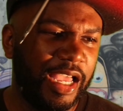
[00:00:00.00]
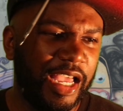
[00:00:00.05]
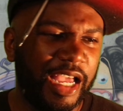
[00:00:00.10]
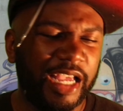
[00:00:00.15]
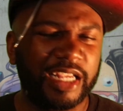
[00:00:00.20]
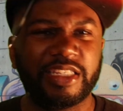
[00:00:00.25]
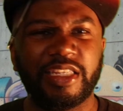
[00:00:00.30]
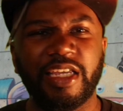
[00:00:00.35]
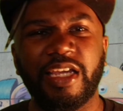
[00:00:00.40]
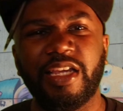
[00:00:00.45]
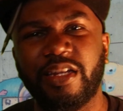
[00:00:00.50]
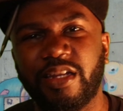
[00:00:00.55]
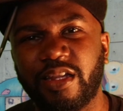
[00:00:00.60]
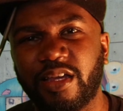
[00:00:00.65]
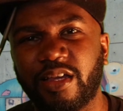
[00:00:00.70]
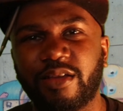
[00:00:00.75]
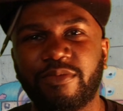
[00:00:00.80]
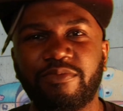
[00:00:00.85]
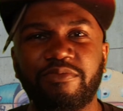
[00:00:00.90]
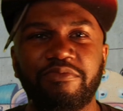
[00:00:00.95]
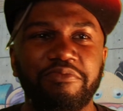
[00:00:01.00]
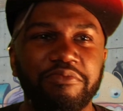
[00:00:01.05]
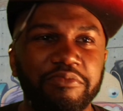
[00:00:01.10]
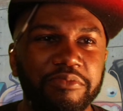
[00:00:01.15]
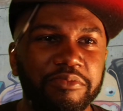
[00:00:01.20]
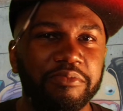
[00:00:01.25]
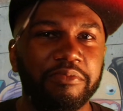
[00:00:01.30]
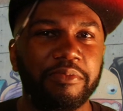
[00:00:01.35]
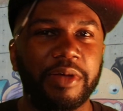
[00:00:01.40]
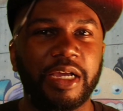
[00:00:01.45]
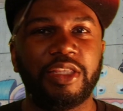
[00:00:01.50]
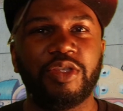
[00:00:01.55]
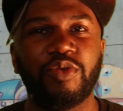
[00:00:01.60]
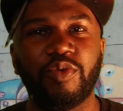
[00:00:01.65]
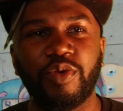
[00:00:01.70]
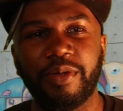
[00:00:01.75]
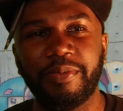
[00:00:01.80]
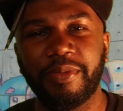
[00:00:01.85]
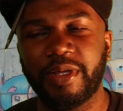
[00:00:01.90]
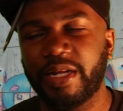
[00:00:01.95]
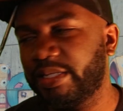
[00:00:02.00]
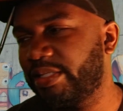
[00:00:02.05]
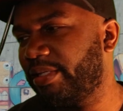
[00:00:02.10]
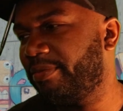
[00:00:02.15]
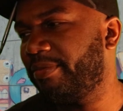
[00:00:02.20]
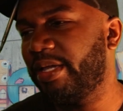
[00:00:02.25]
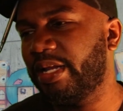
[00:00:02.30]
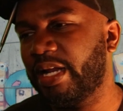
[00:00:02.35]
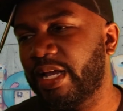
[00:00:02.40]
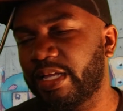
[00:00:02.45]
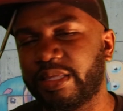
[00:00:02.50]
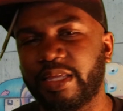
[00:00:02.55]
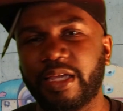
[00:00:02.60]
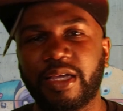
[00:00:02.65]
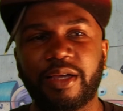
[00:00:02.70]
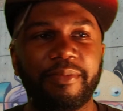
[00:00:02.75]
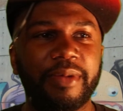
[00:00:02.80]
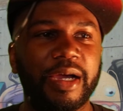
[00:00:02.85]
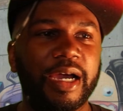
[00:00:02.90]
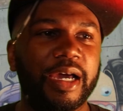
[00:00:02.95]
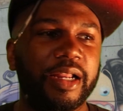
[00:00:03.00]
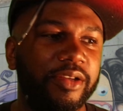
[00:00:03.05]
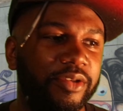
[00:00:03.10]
I stayed in there about 20 minutes. I said, man, I'll think about